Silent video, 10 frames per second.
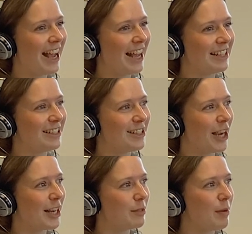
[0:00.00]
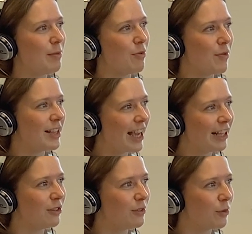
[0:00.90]
and chatting to people and
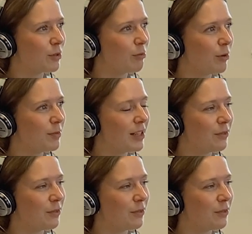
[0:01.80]
getting those vox pops,